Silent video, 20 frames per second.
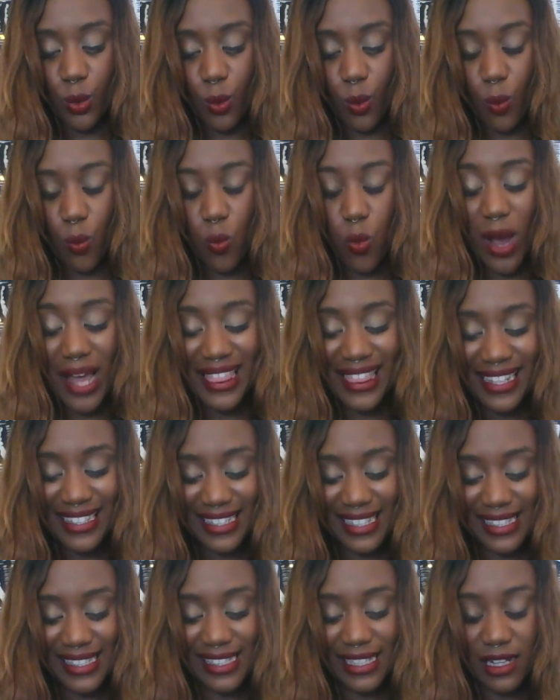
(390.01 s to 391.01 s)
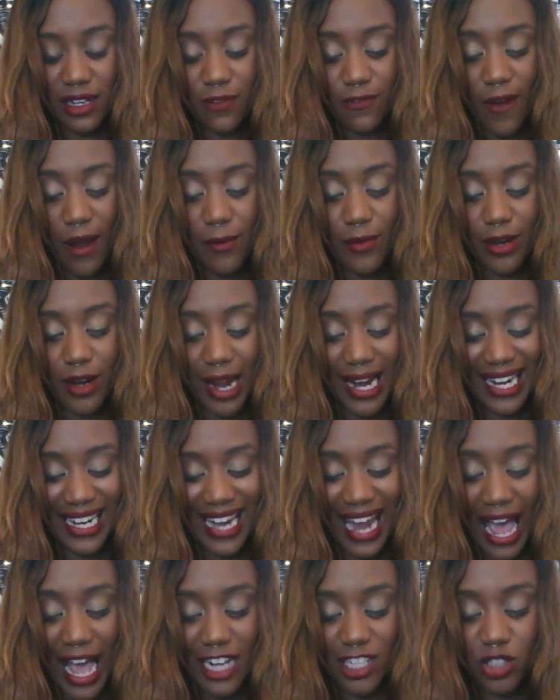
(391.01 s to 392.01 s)
what this could signify regarding
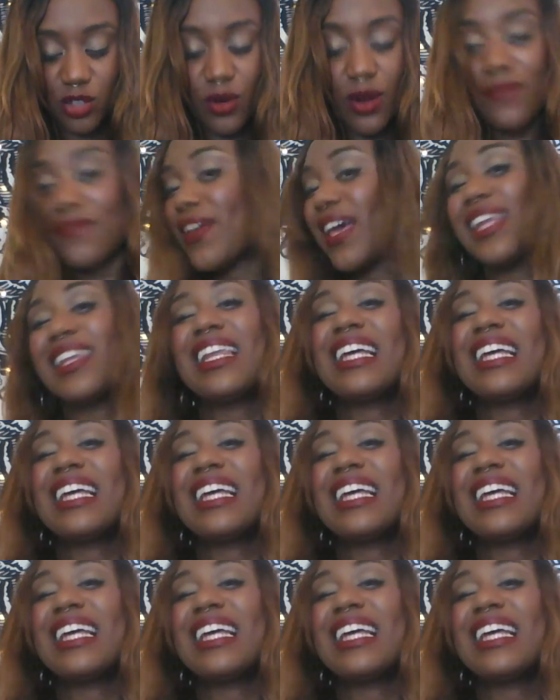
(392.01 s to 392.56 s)
an actual event,